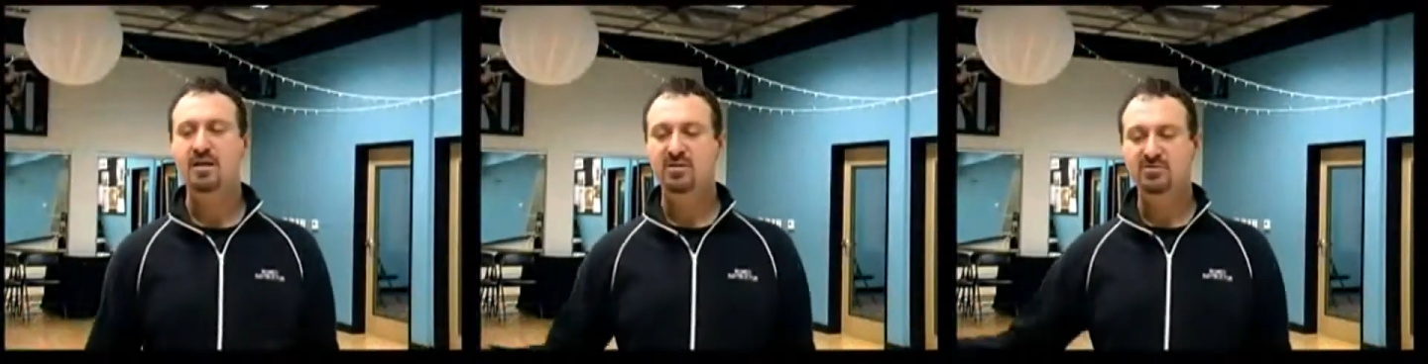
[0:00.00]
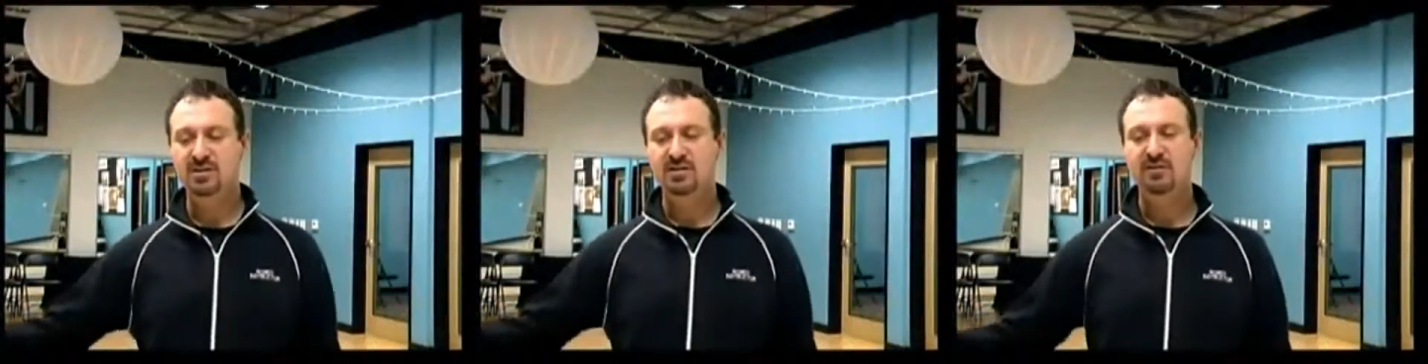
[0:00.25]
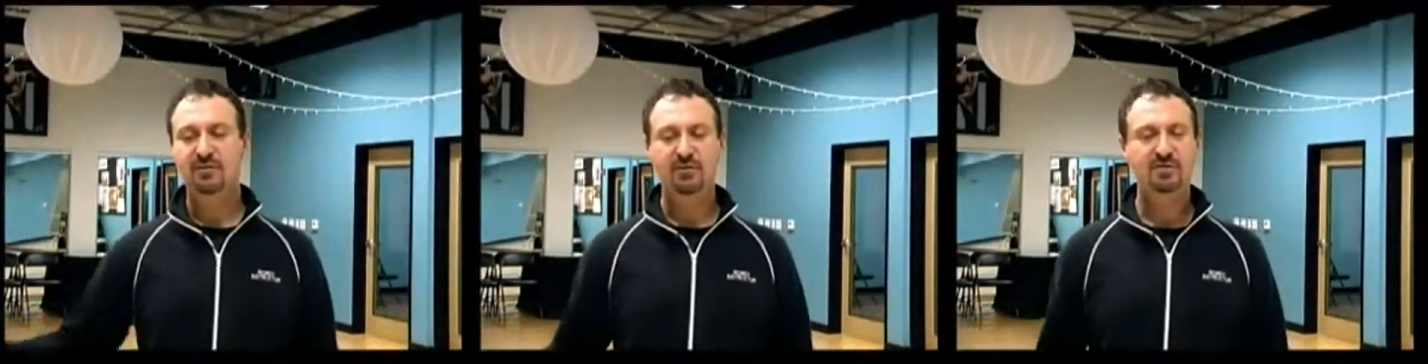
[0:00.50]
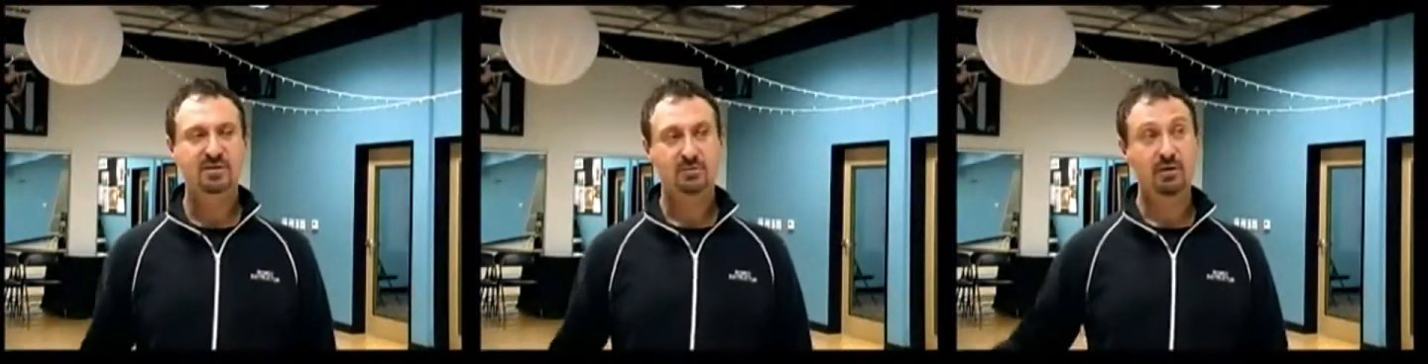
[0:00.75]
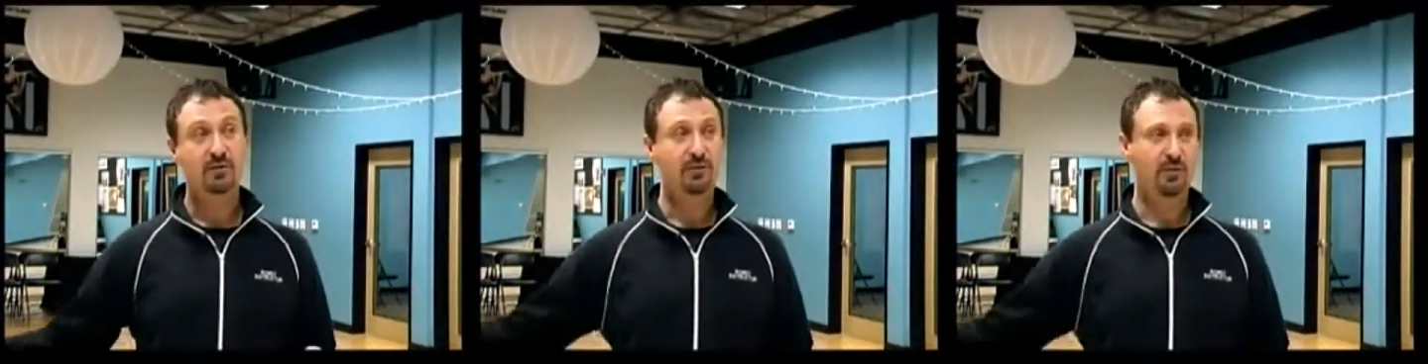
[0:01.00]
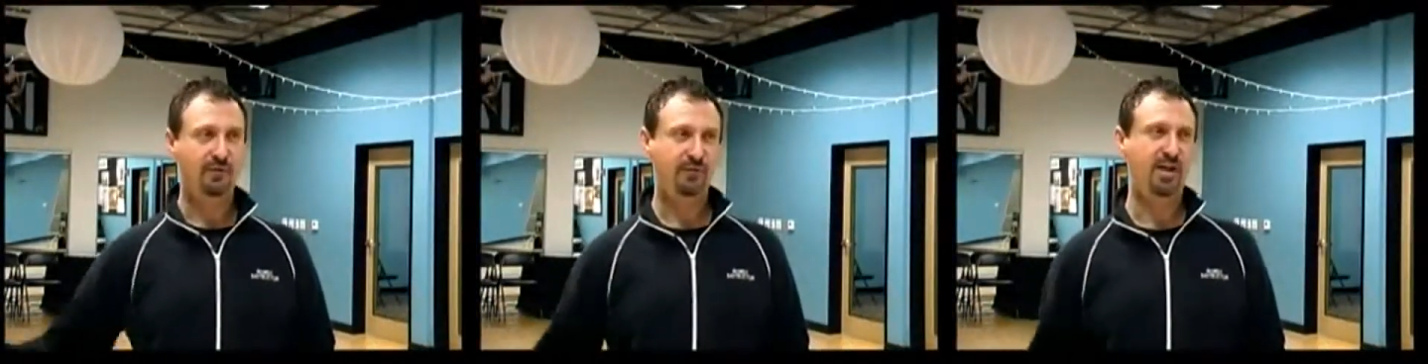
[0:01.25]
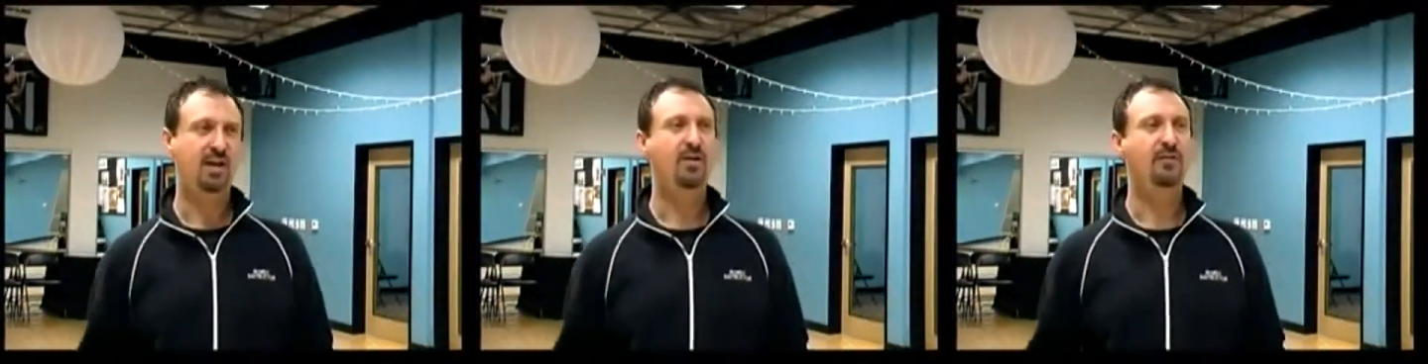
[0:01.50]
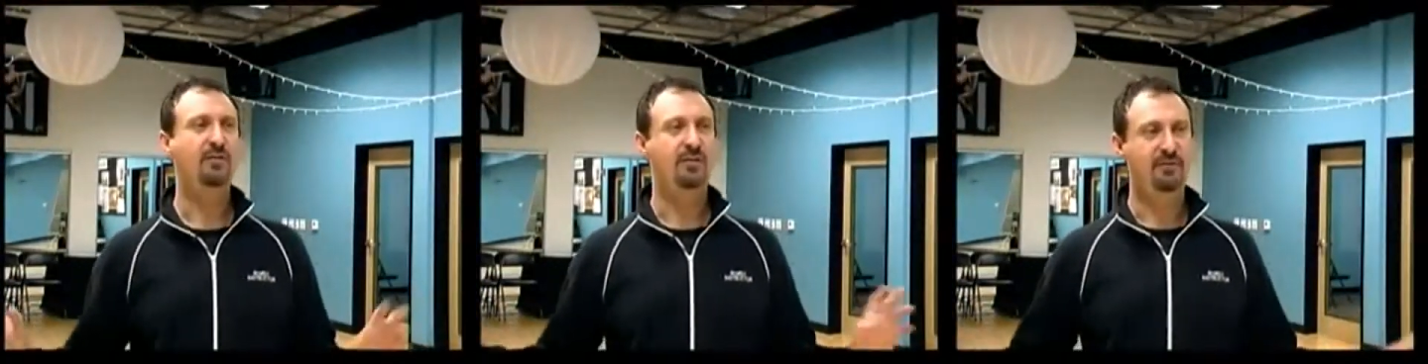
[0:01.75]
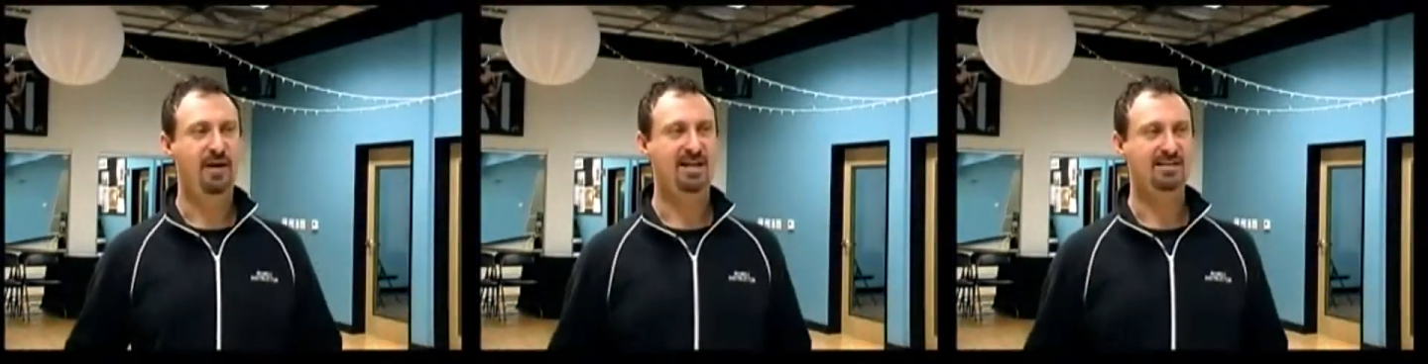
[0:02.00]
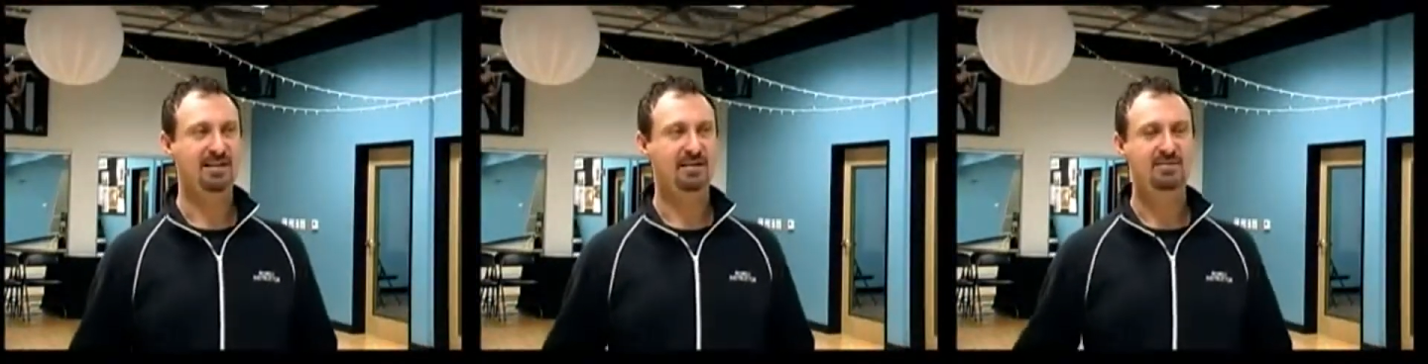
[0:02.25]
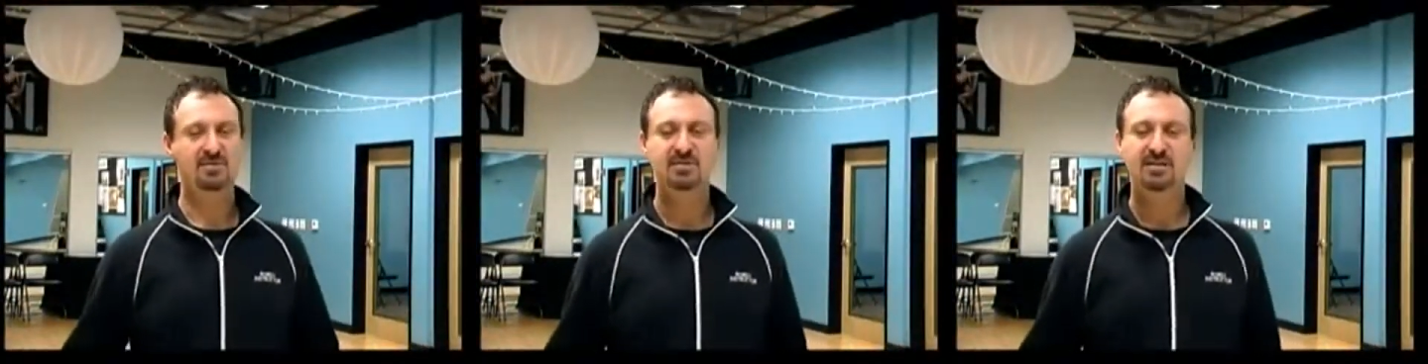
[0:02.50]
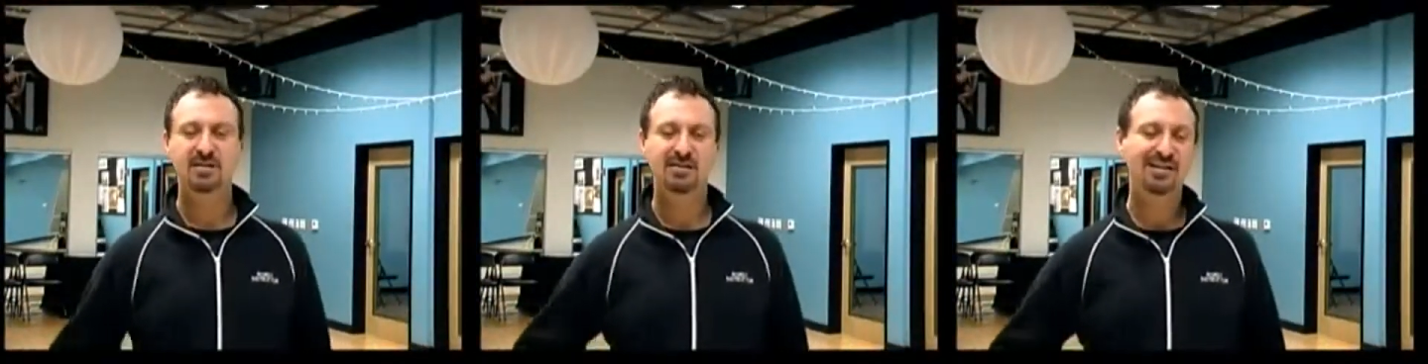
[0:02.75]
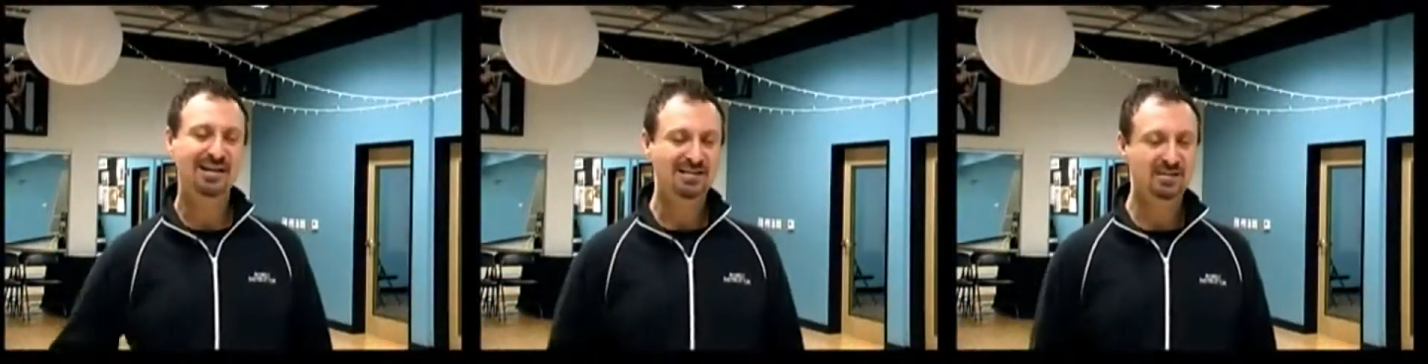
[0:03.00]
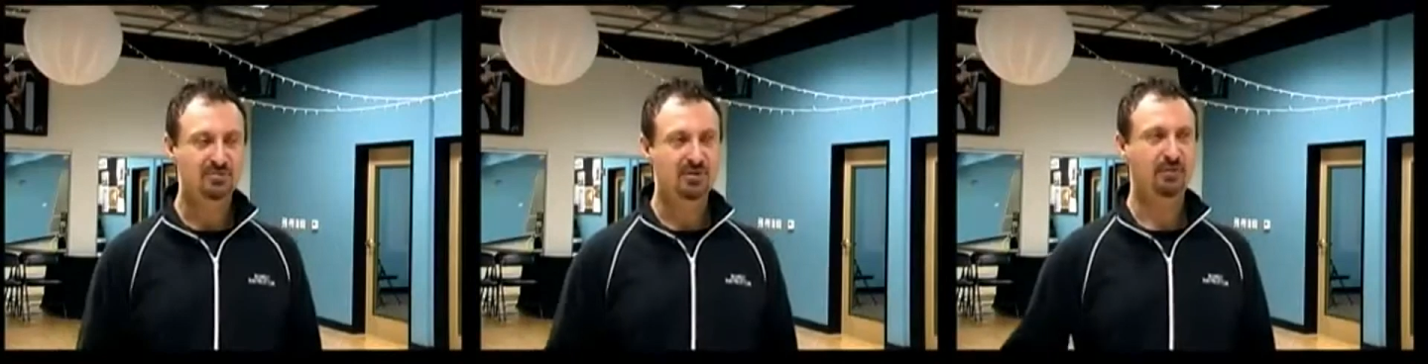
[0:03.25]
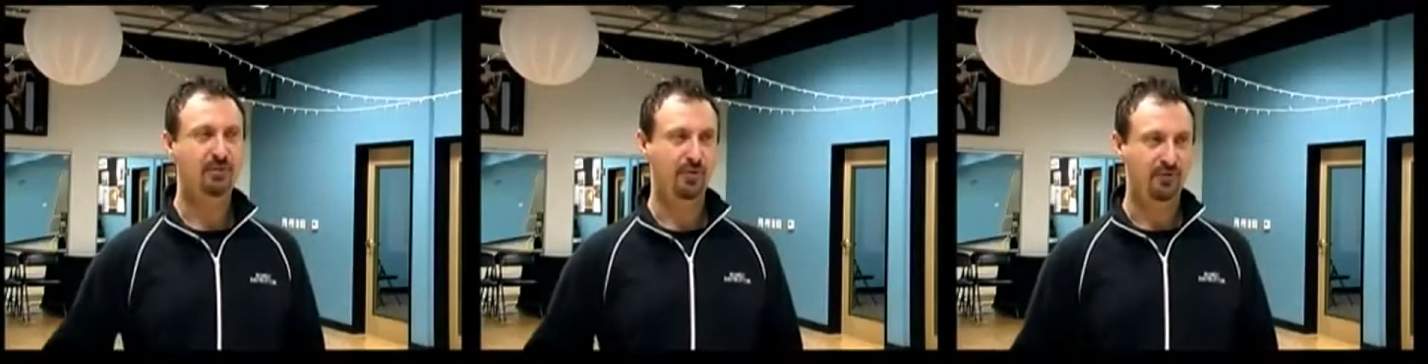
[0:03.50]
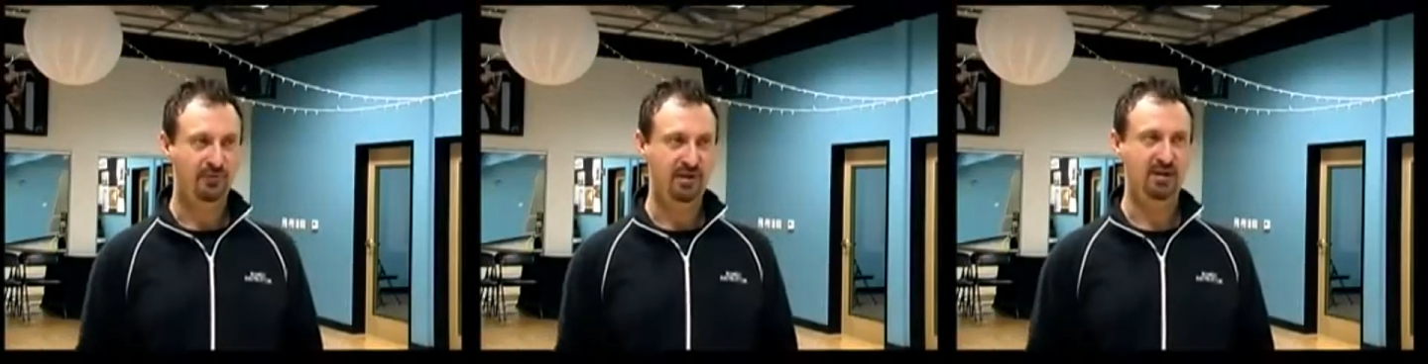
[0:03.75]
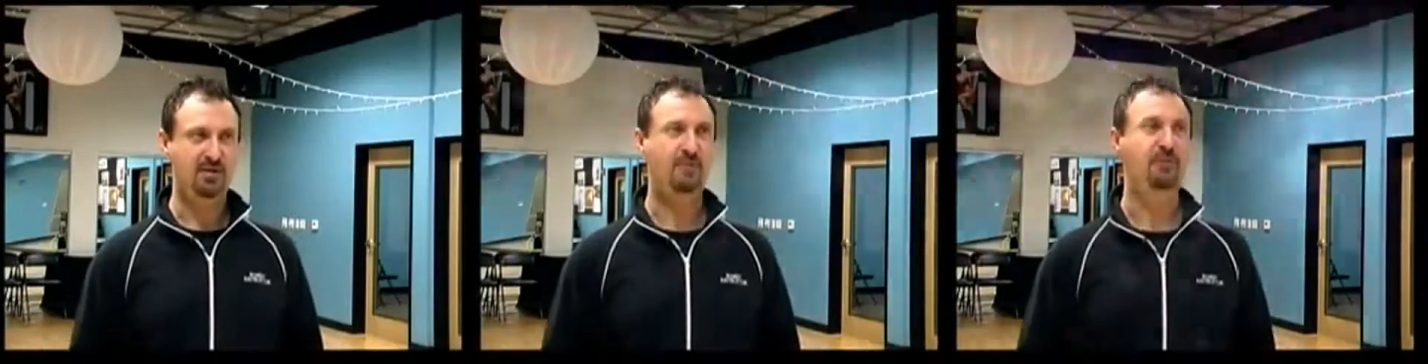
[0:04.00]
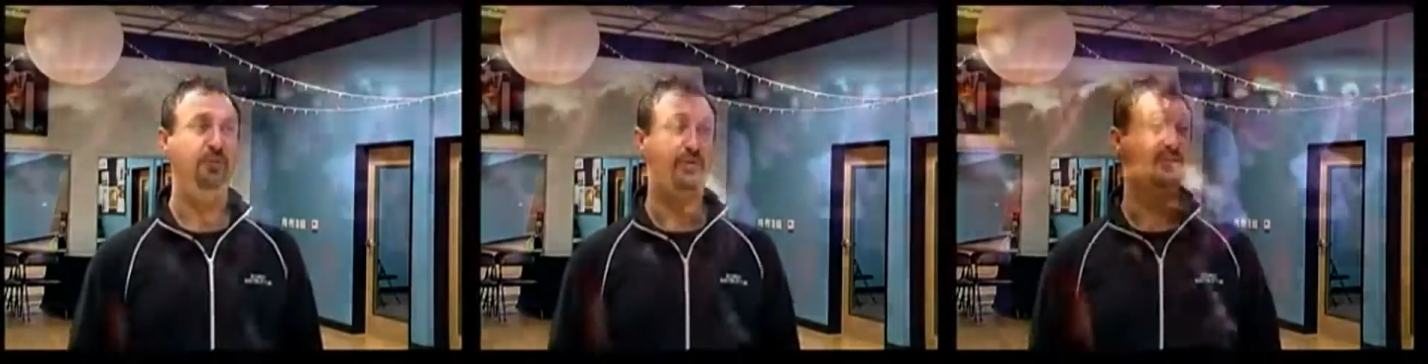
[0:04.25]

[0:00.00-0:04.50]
usually the first 3 or 4 feet are for the fast dancers, and then the next 3 or 4 feet are for